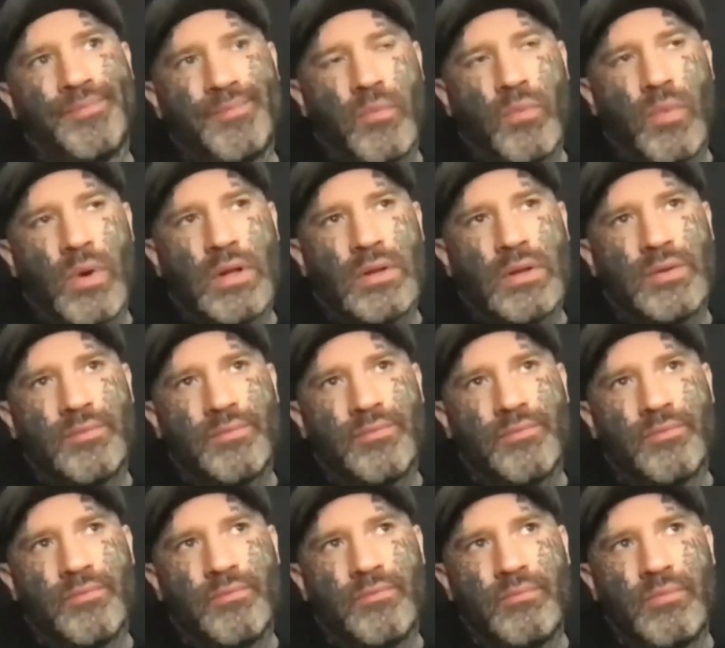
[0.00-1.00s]
well,
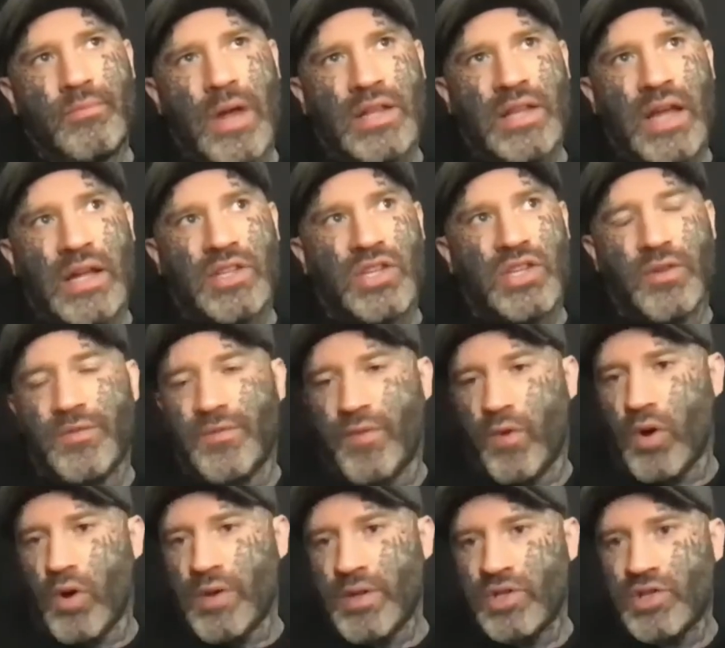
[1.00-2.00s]
I turned
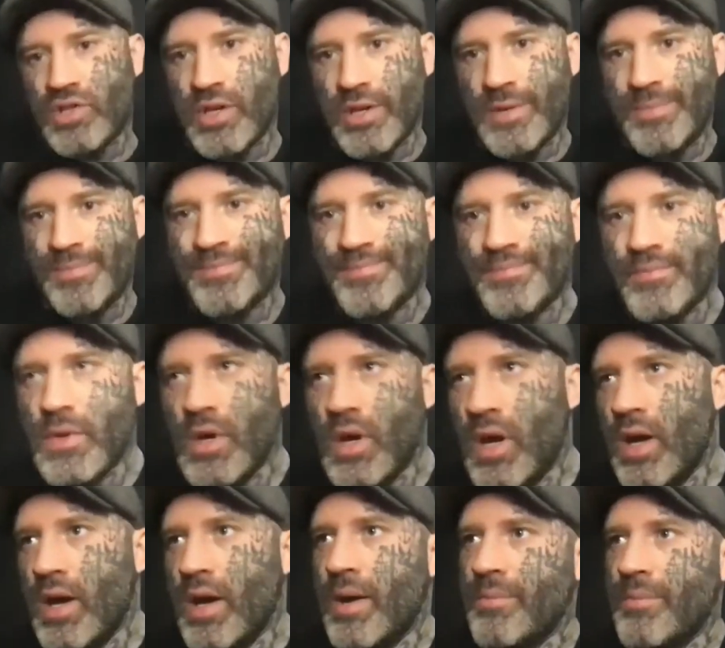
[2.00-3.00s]
40 this year.
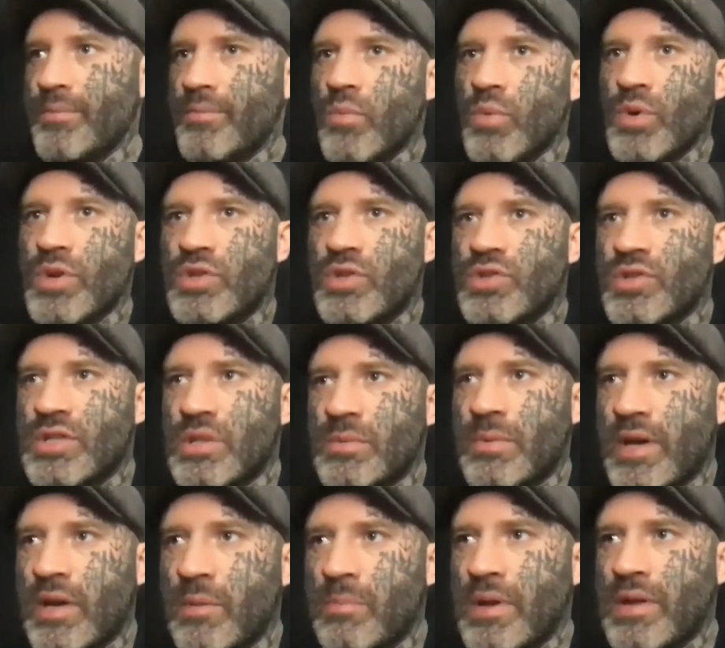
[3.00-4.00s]
Which doesn't seem
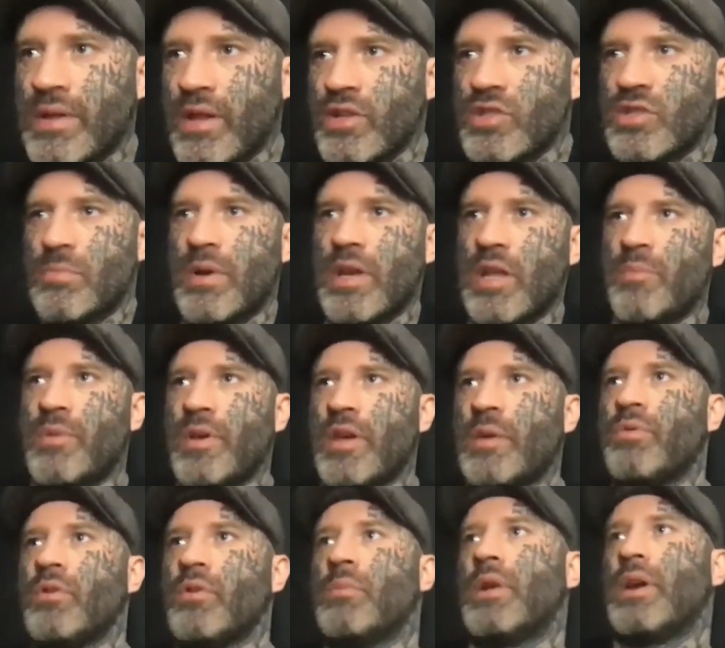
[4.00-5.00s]
like a big deal to many
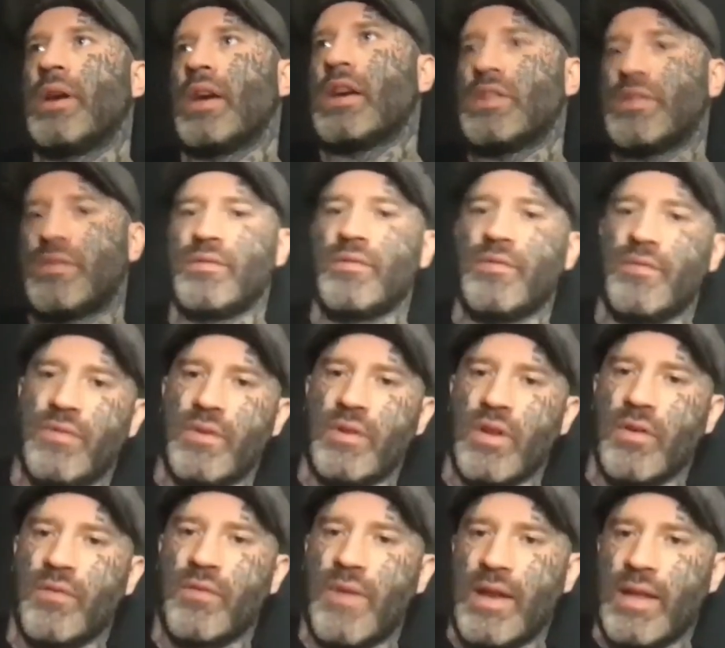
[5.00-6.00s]
people, but I guess for
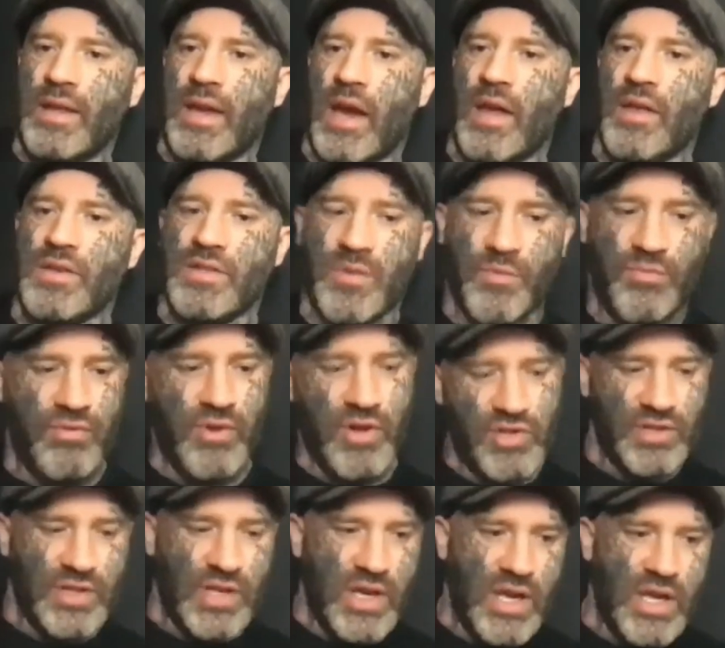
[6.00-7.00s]
any guy that's
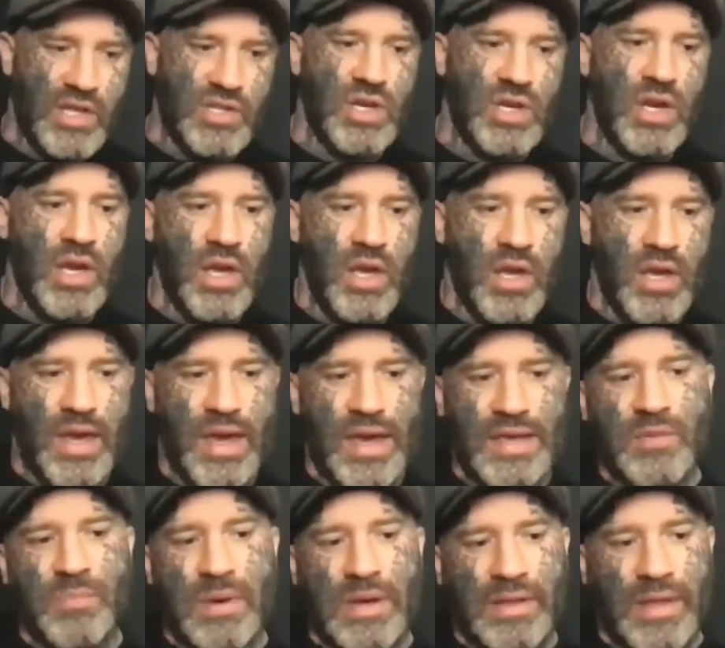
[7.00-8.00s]
approaching that age, it is
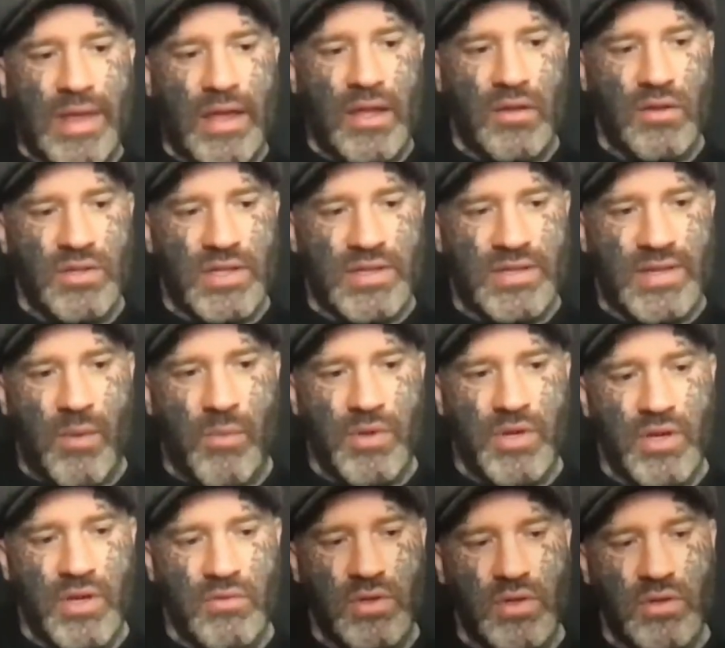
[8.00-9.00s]
a big deal. It's a time when
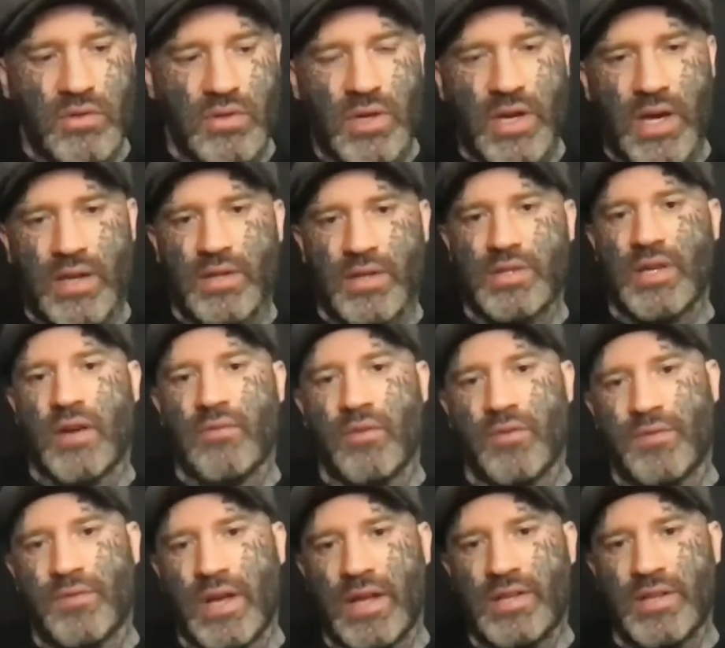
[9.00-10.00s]
you kind of start
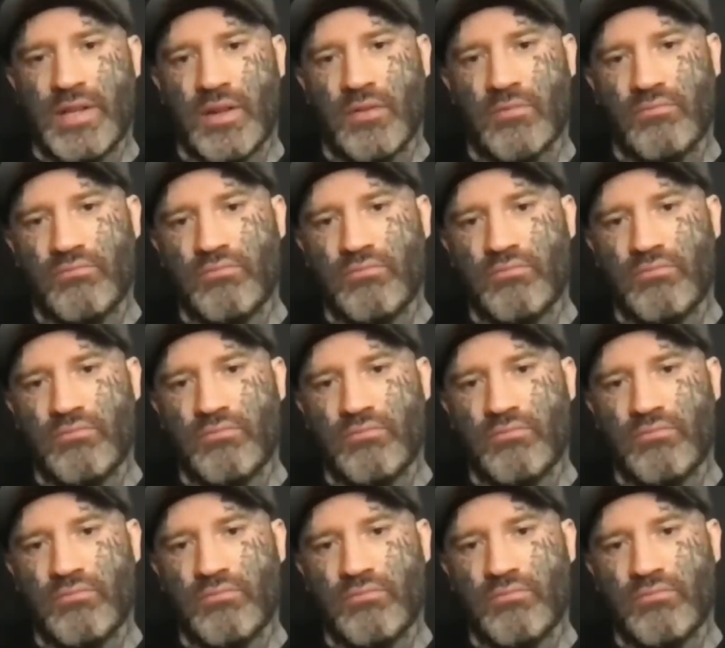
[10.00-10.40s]
reflecting